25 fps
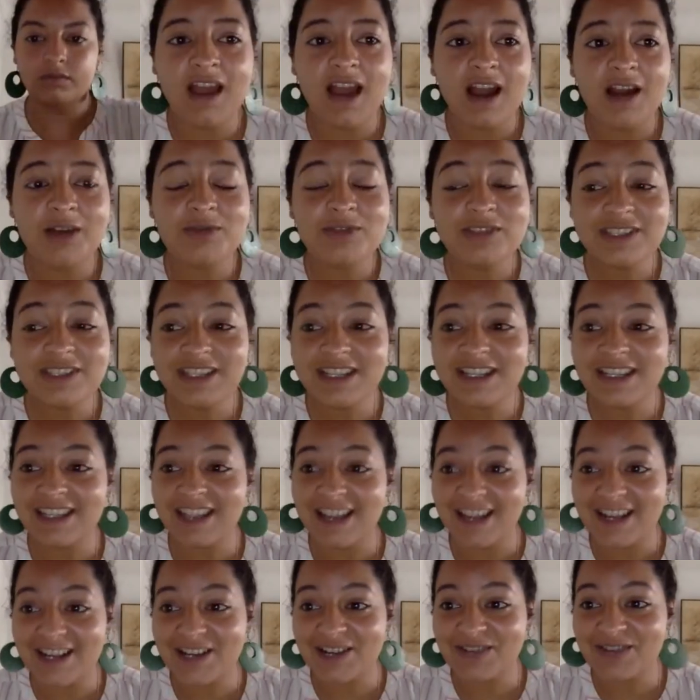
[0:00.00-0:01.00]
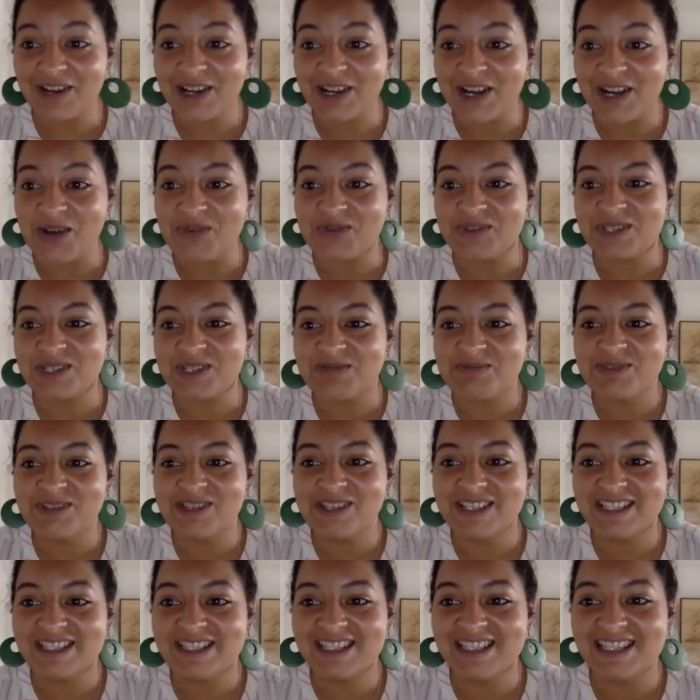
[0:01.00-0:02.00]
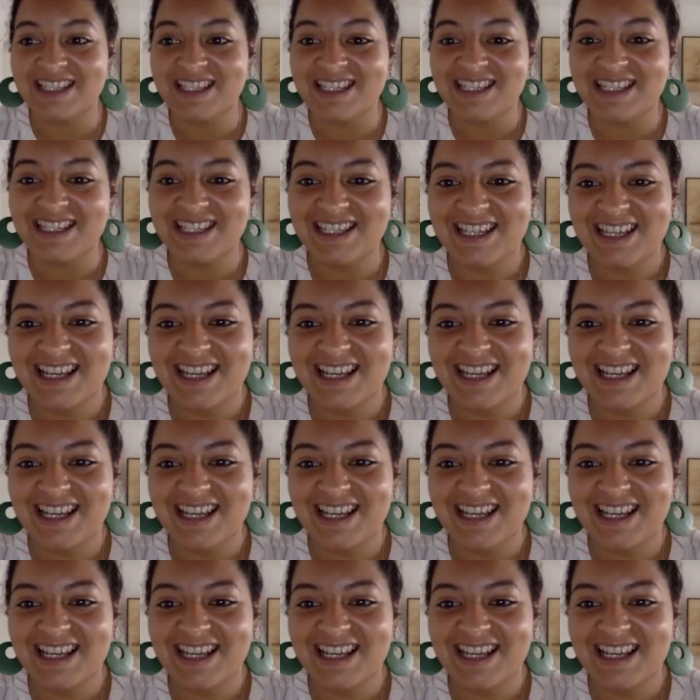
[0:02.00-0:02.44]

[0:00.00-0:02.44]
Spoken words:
I would say lack of accountability,